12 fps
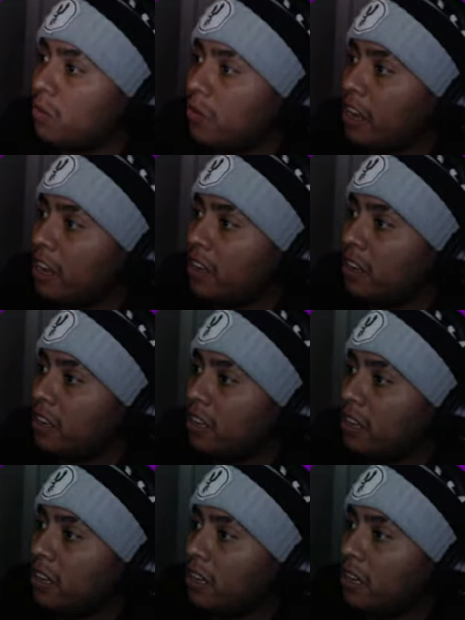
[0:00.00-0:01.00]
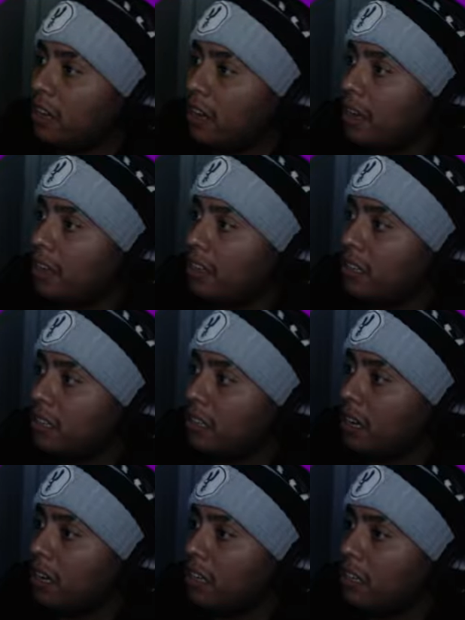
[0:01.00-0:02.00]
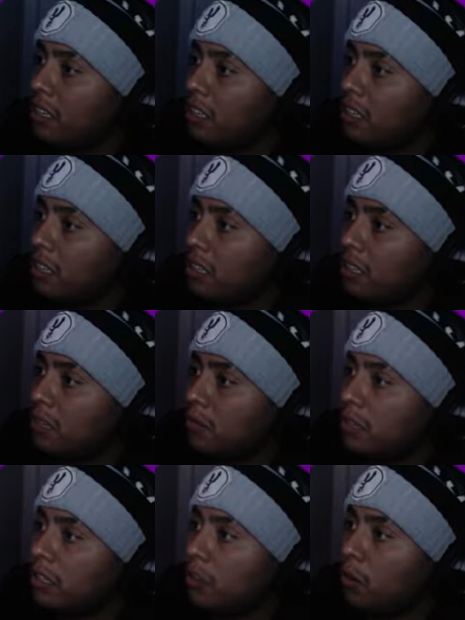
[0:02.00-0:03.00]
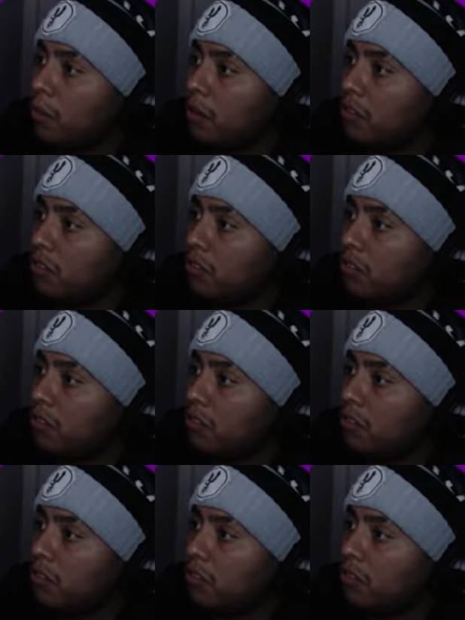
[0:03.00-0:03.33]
Hey. Hey, hey. We can talk about this,